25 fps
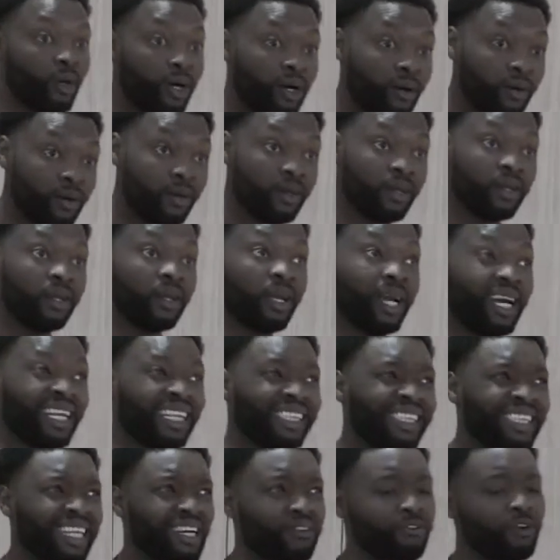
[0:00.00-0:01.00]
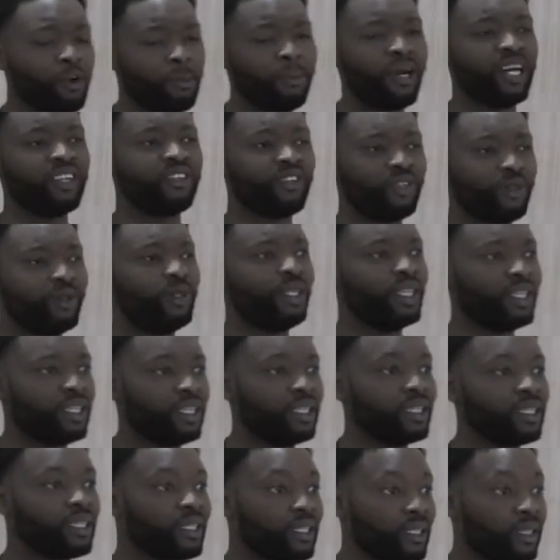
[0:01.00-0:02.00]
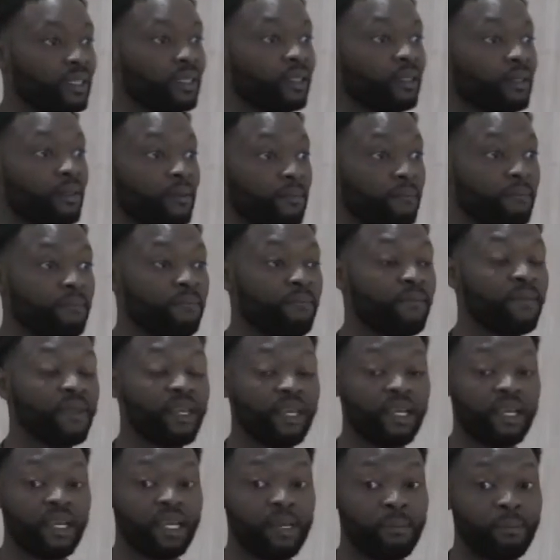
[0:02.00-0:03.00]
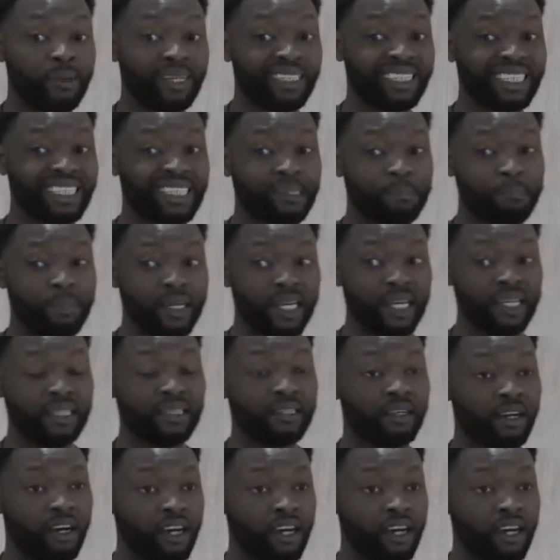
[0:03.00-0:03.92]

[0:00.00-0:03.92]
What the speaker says: well. And I did that for about 2 years. In my spare